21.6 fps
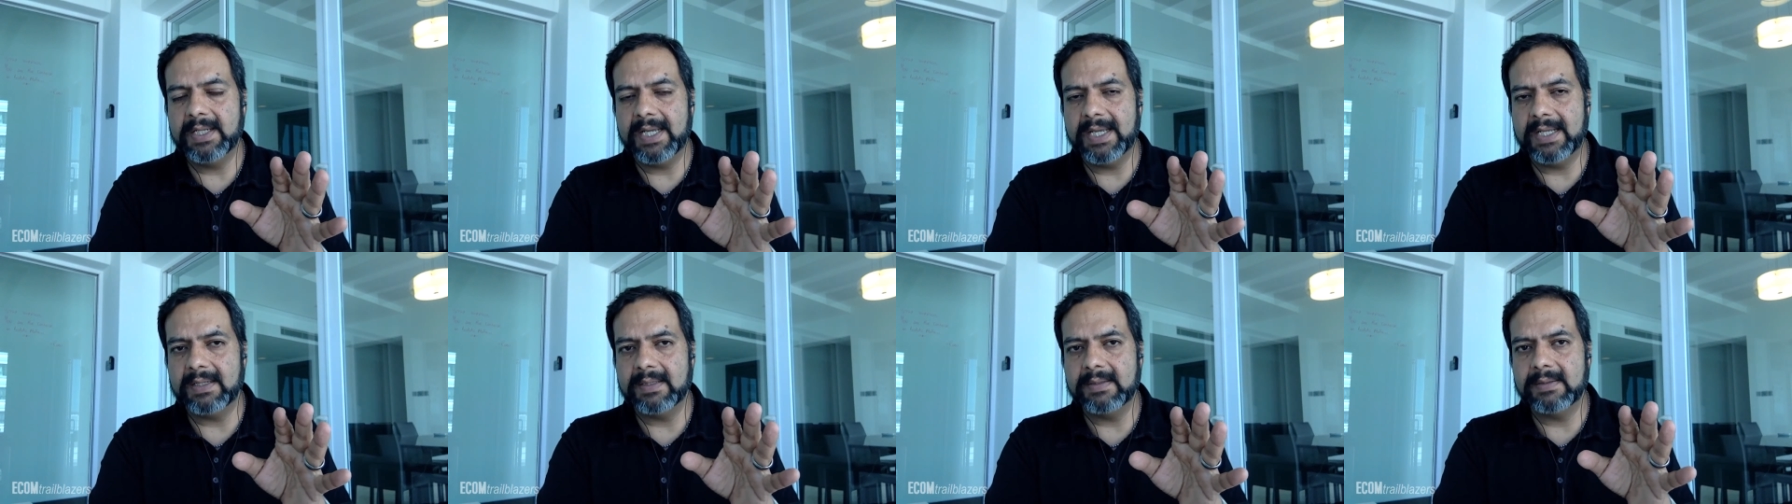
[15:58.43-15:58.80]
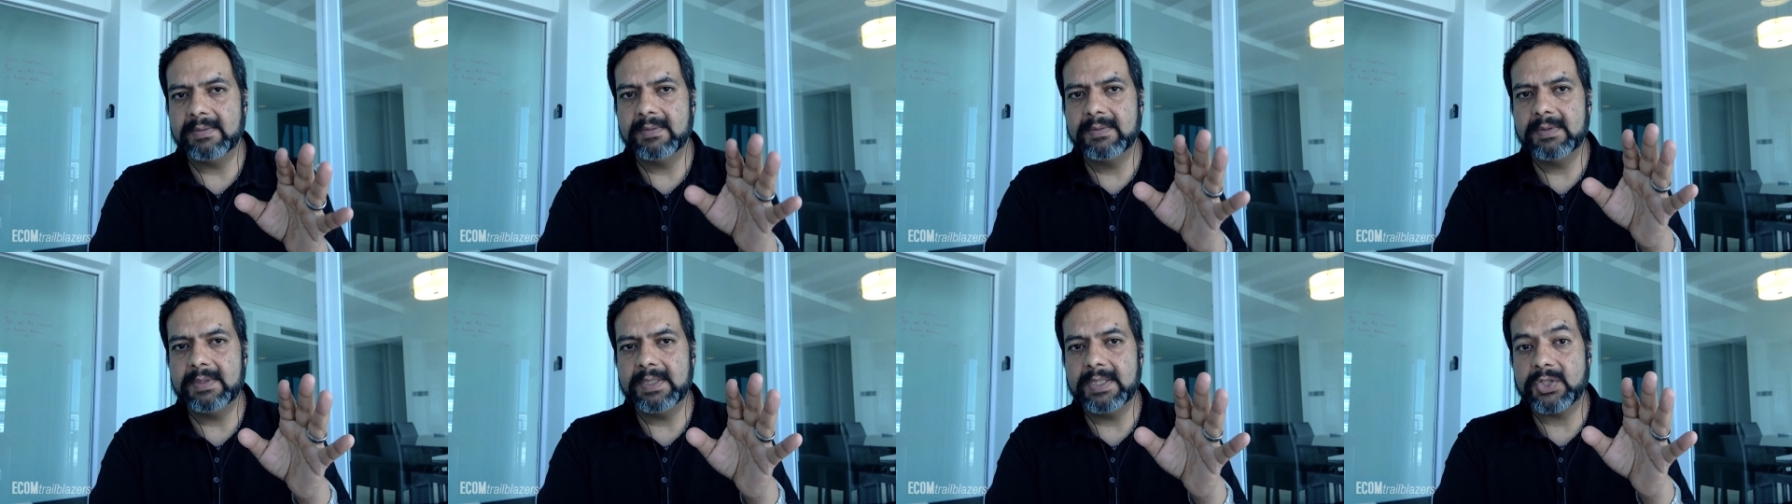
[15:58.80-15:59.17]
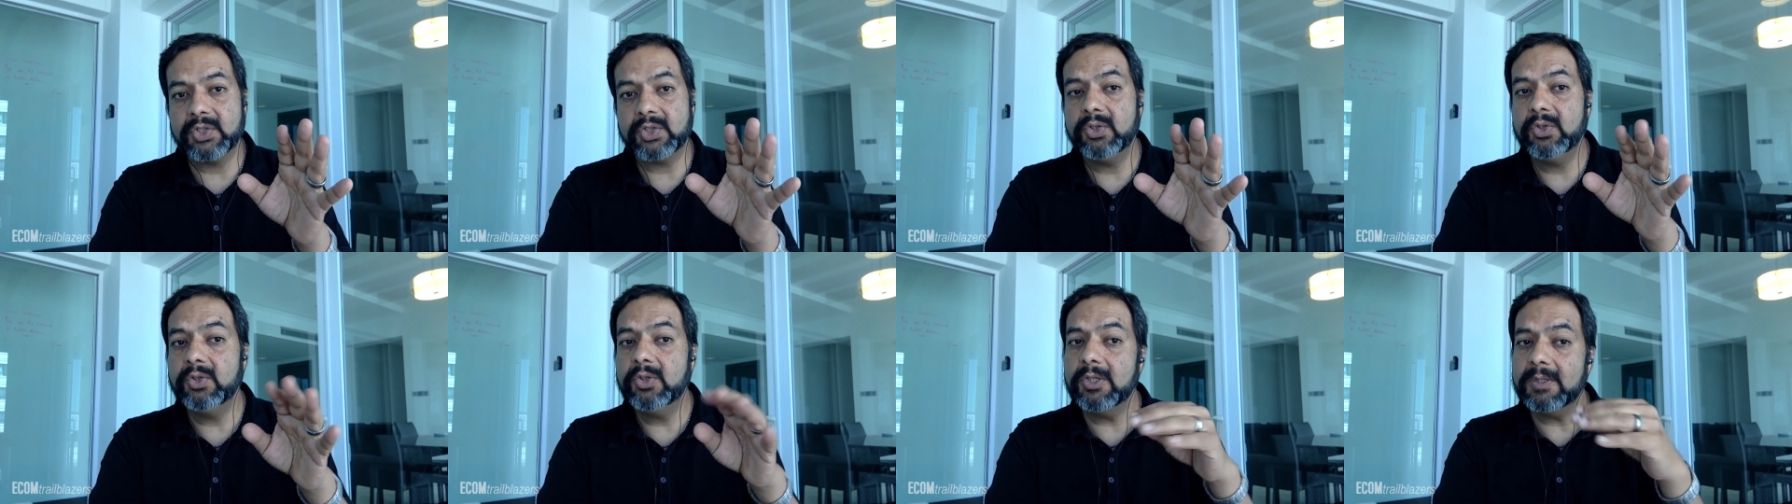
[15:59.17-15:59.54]
and it's
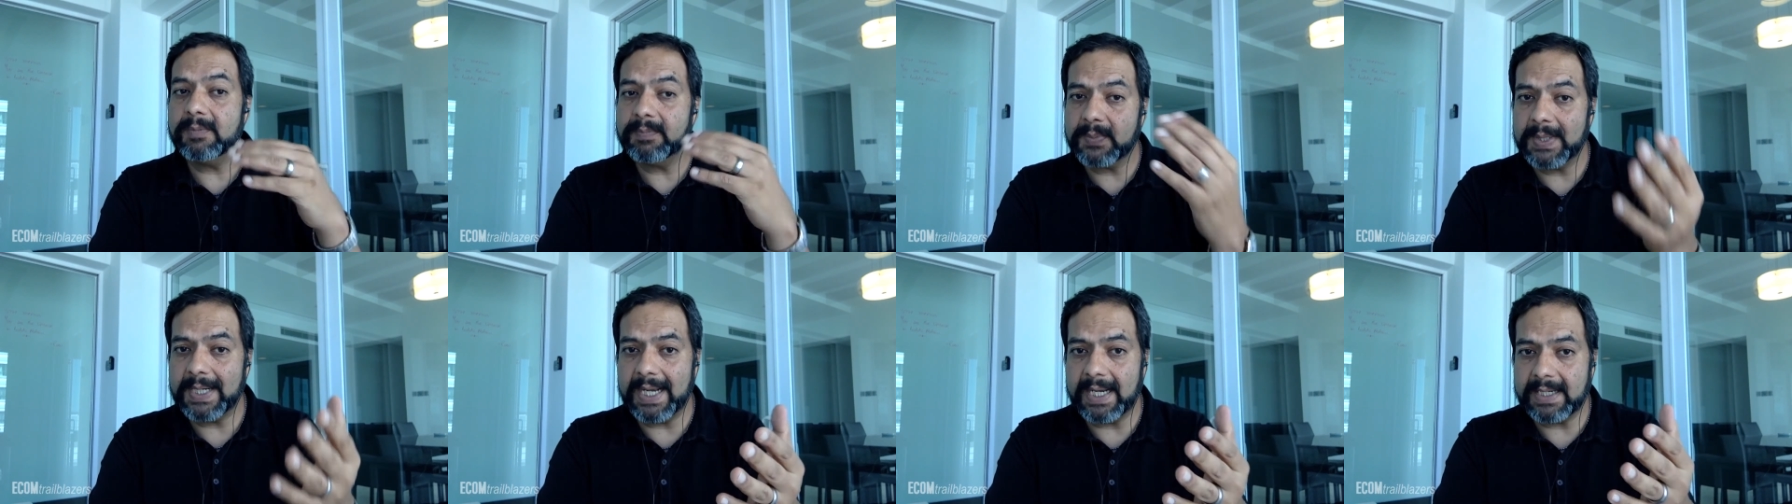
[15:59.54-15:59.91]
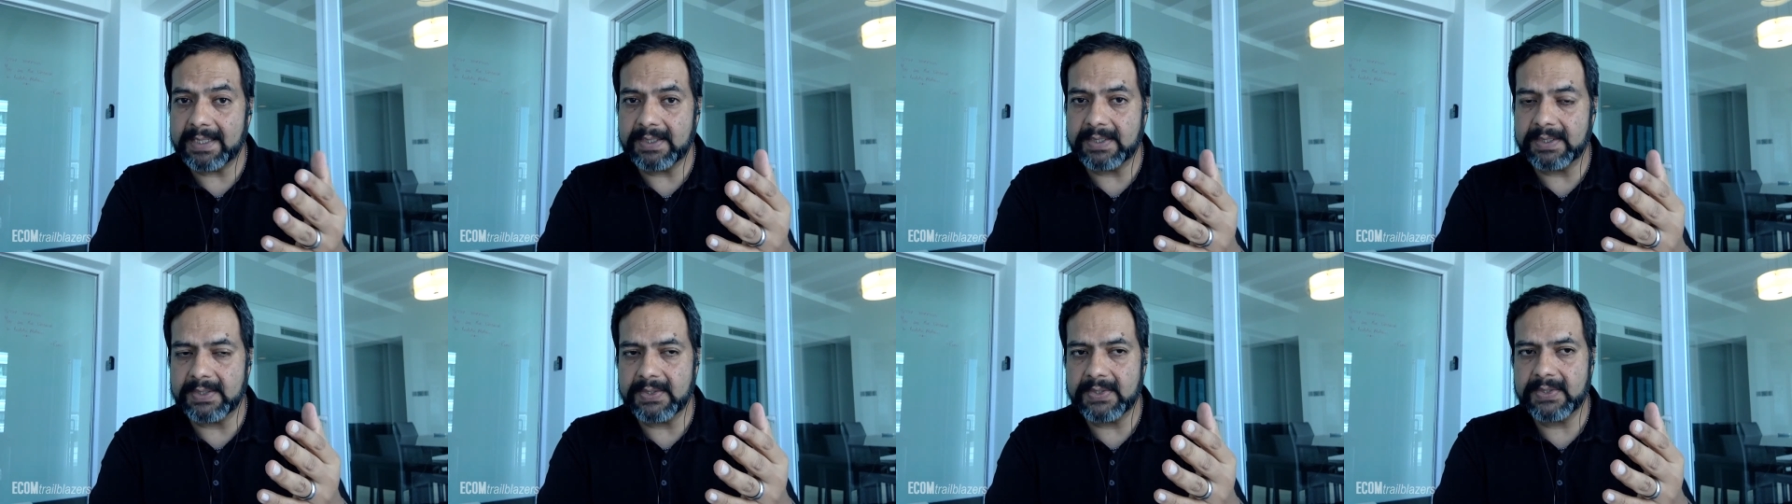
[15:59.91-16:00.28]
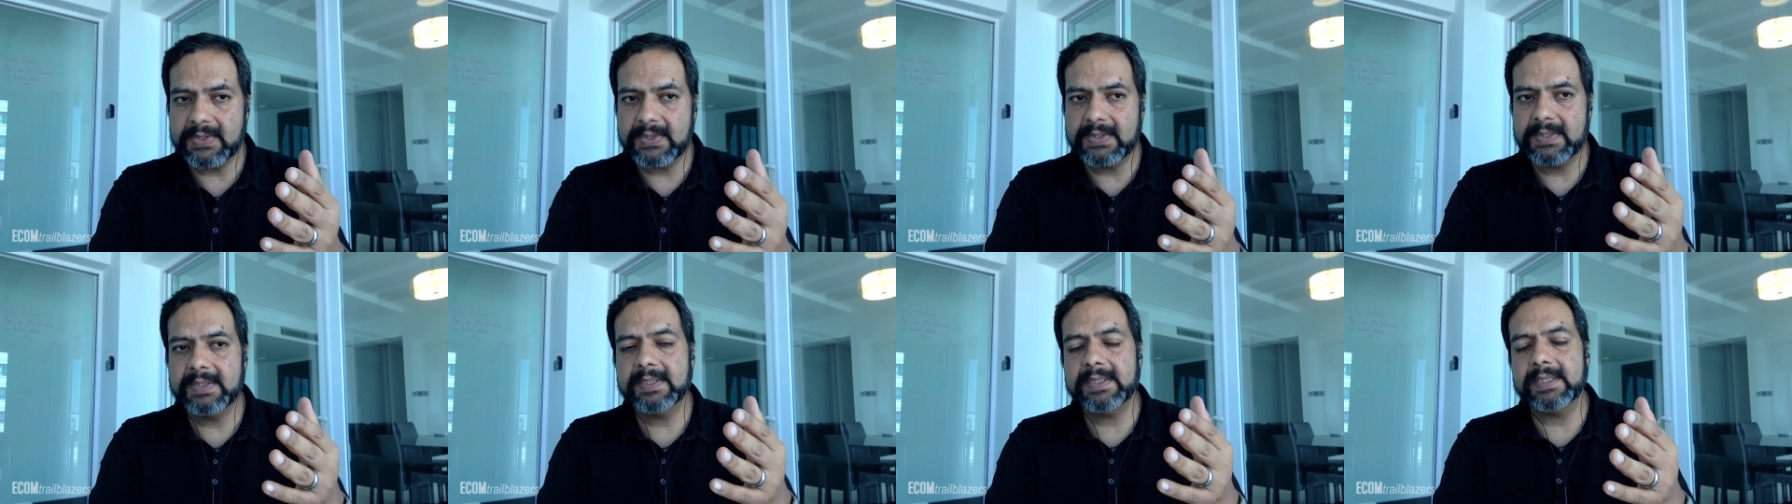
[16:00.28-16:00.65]
good
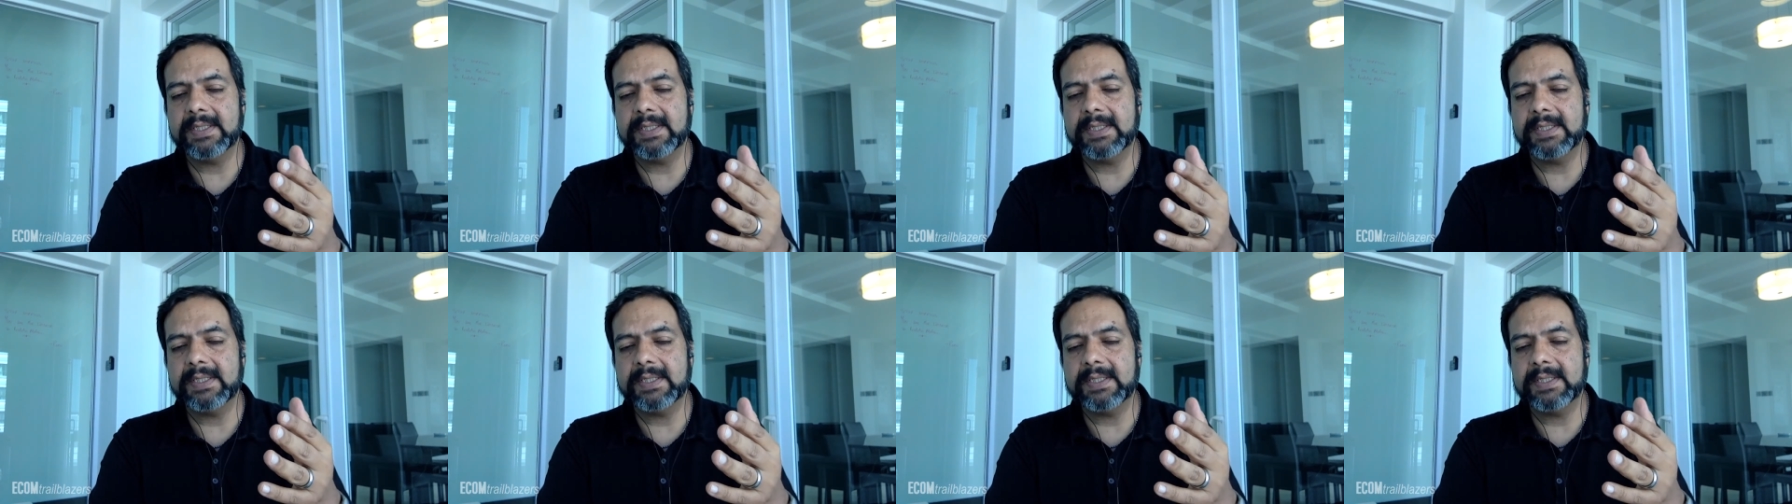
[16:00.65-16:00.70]
practice.